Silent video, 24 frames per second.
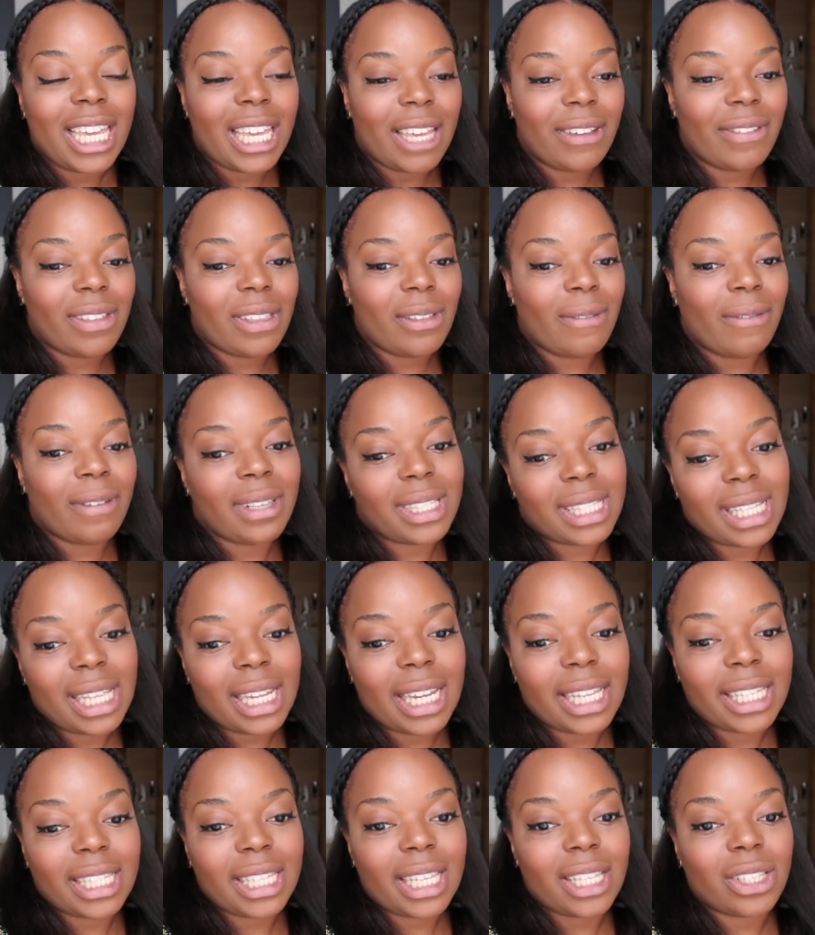Either the
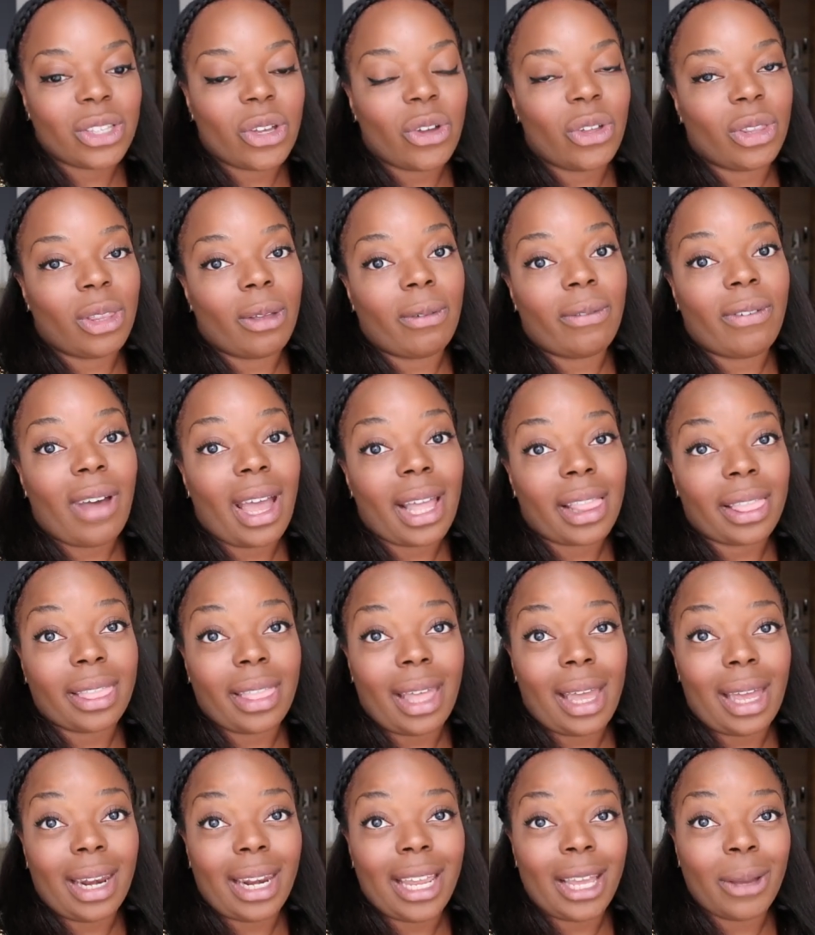facilities or the fact
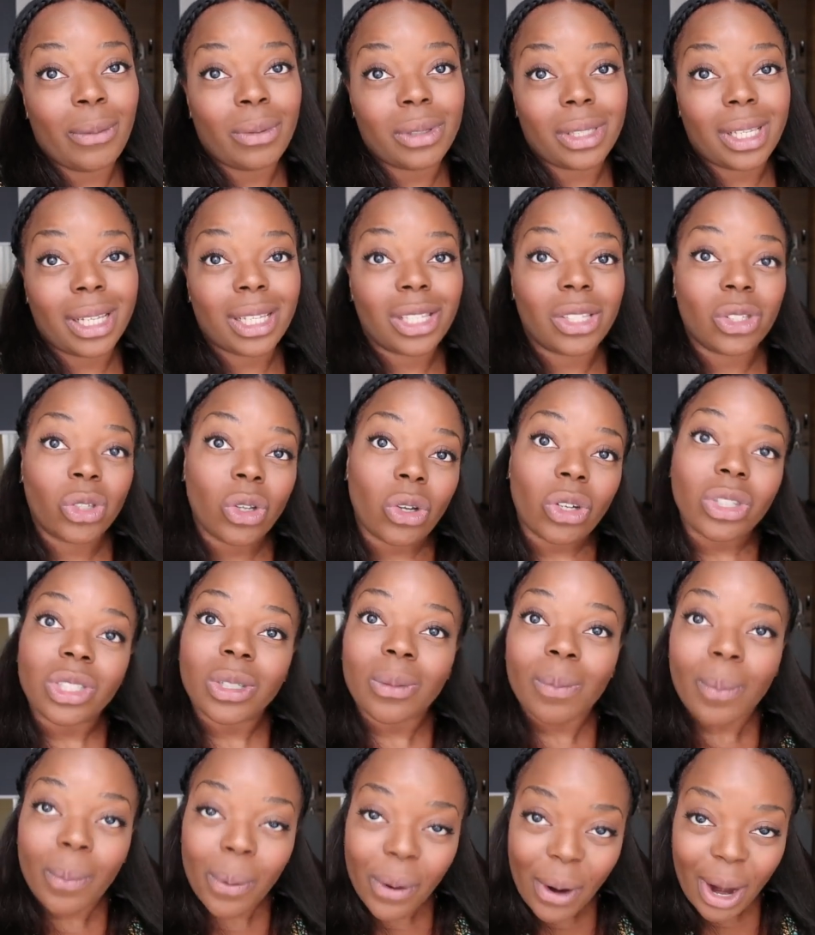that it was
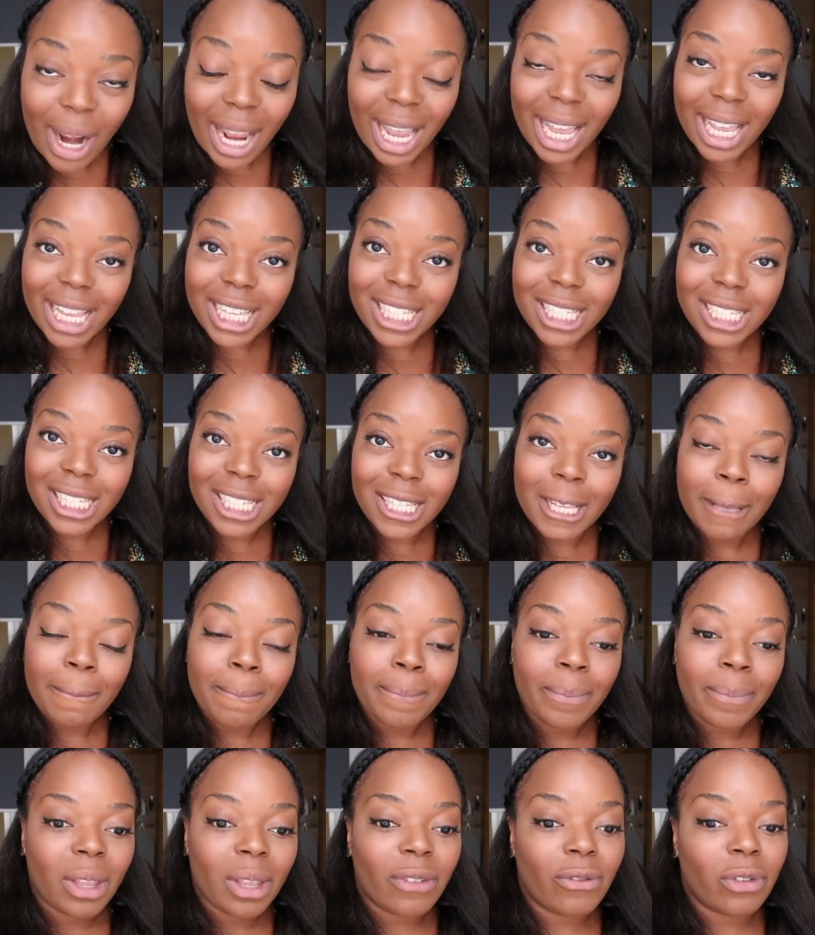extortion price
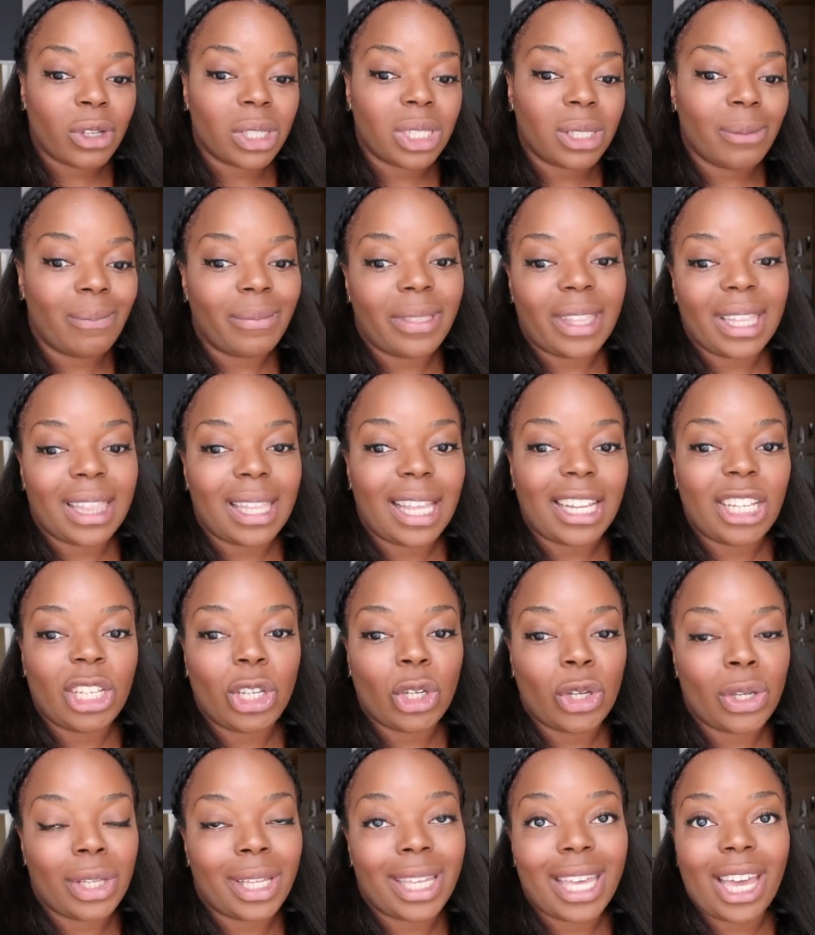for something that
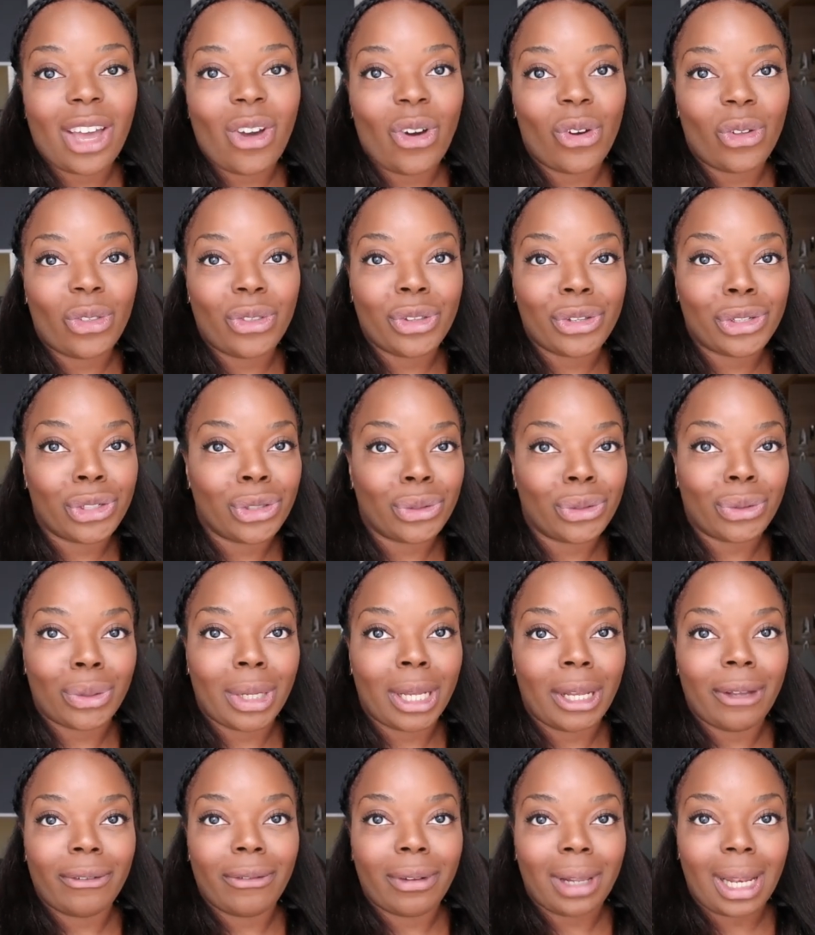you could get on the
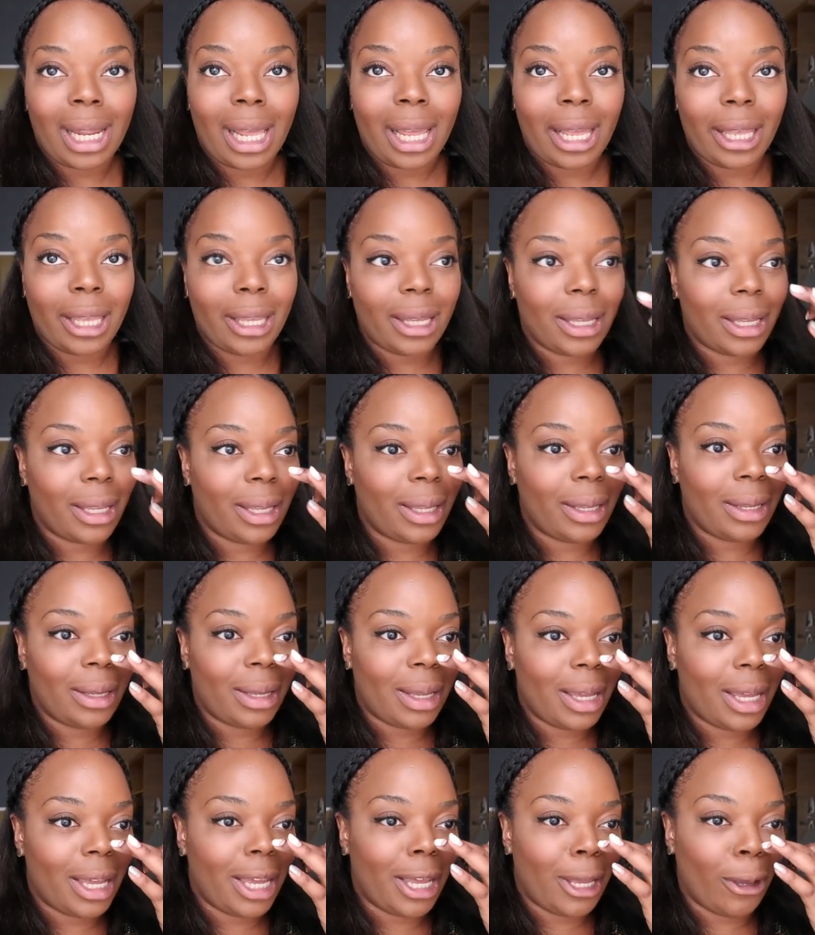street for like
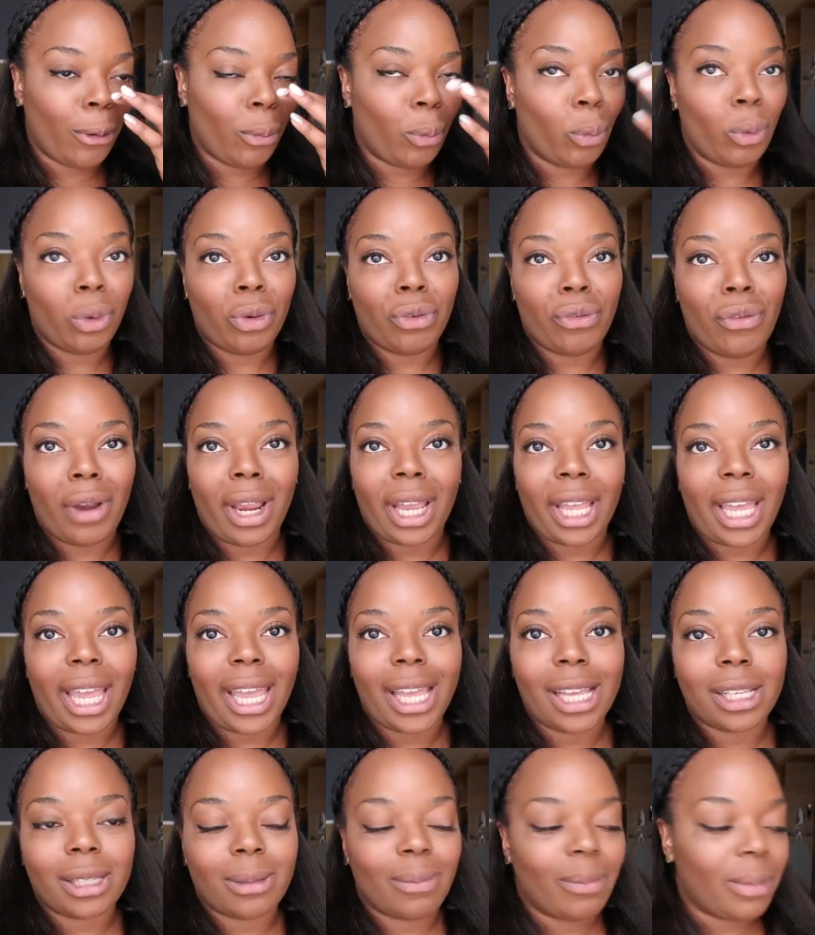1
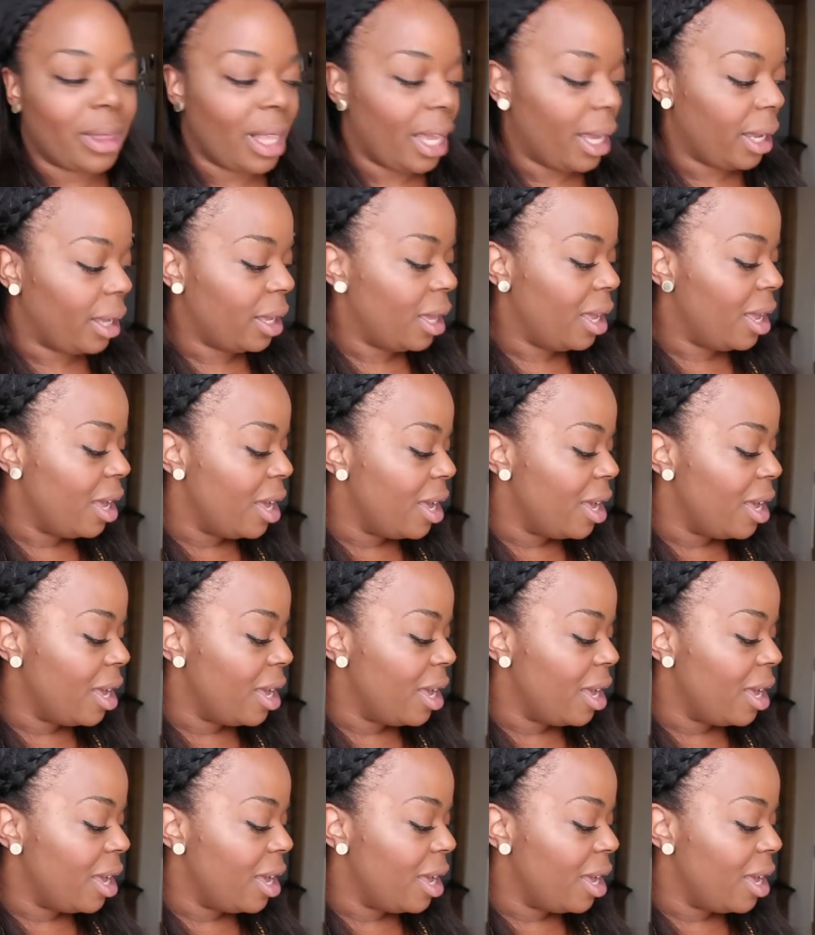ringgit or something.